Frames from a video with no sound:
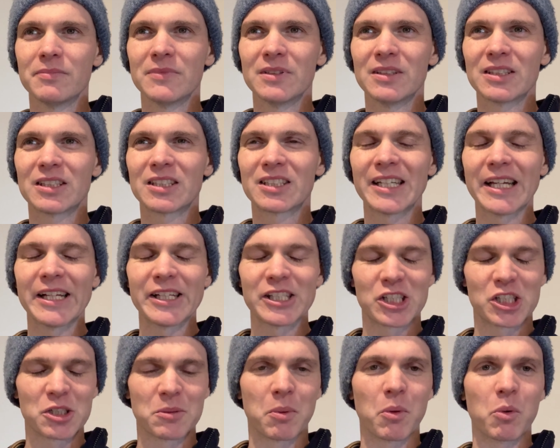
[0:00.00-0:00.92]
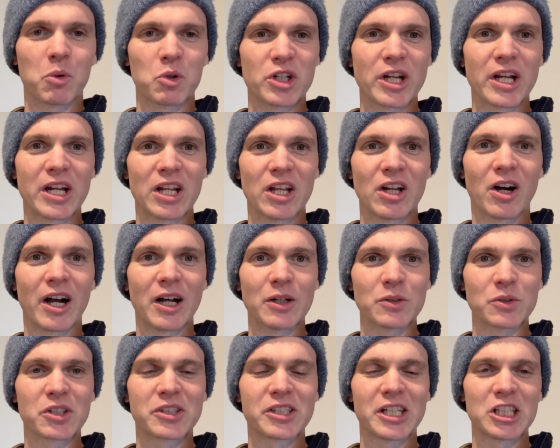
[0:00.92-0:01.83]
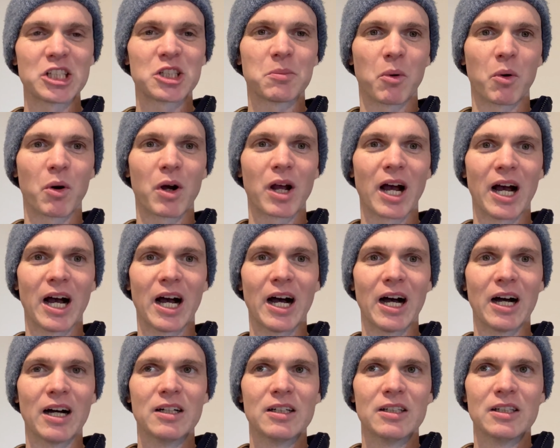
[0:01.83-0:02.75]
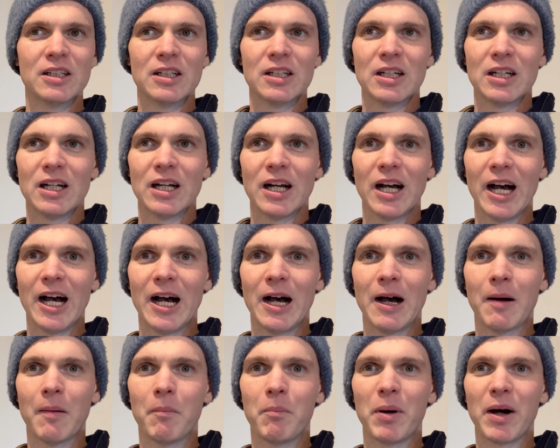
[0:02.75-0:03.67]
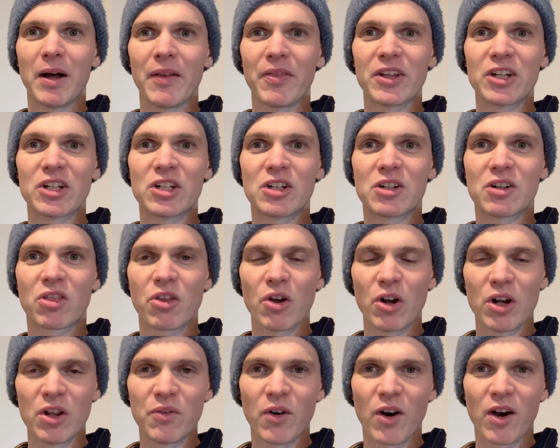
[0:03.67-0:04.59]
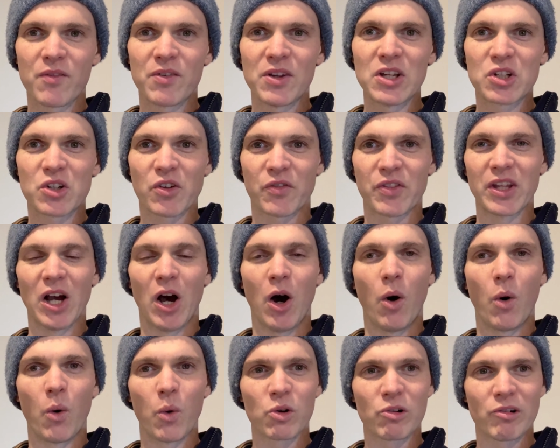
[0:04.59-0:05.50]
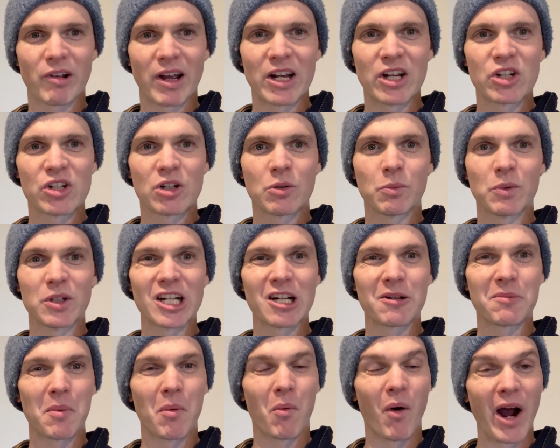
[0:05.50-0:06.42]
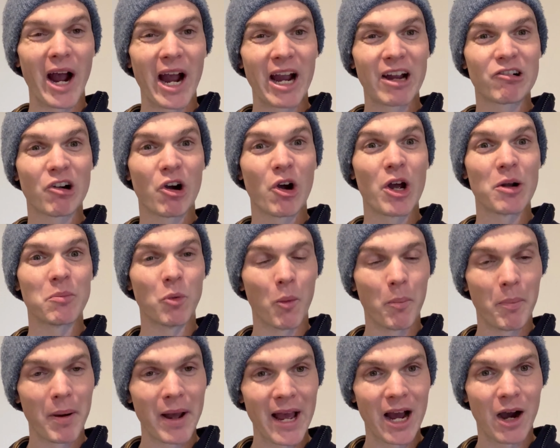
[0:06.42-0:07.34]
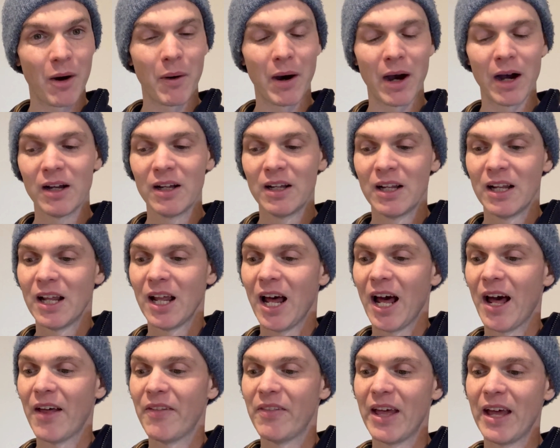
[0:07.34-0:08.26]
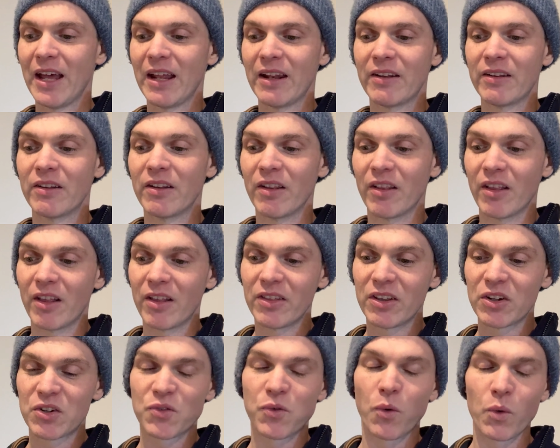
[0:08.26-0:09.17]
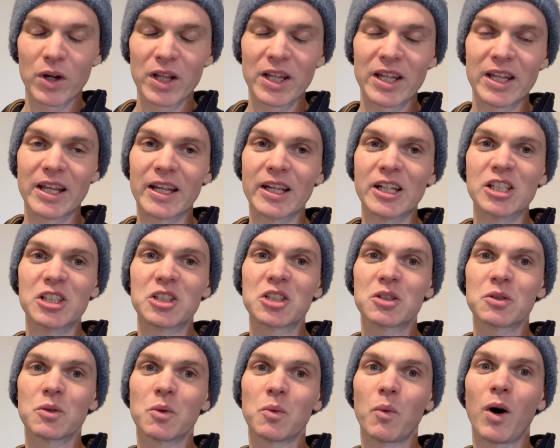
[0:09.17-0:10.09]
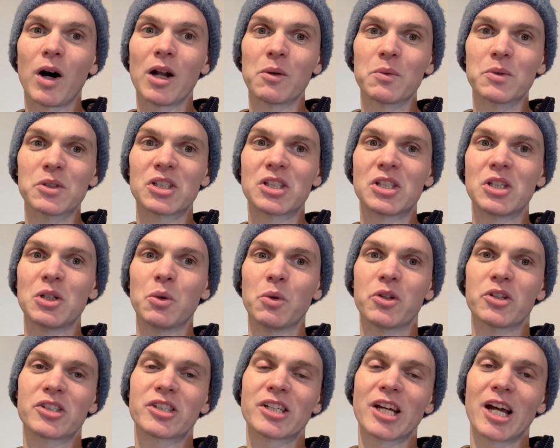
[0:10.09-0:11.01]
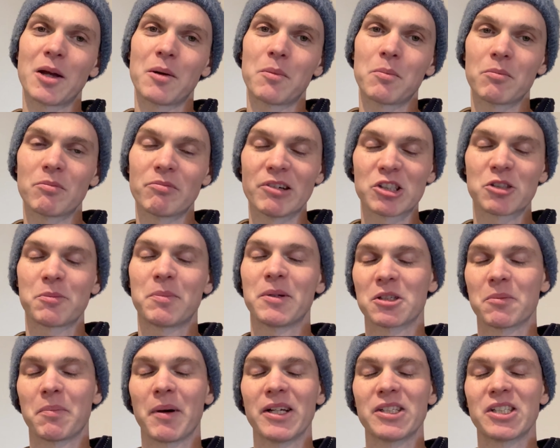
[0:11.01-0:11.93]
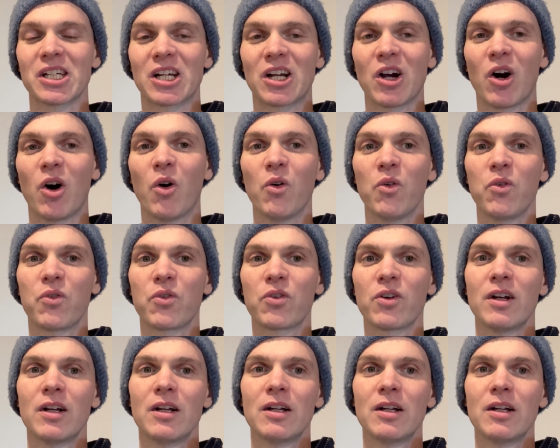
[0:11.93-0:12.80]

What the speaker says: sensible GTI. It was a sensible car. But the 35 years got the older engine, which had a bit more aggro, had more power. And then this 40 years, while it was still the same recipe as a basic Golf,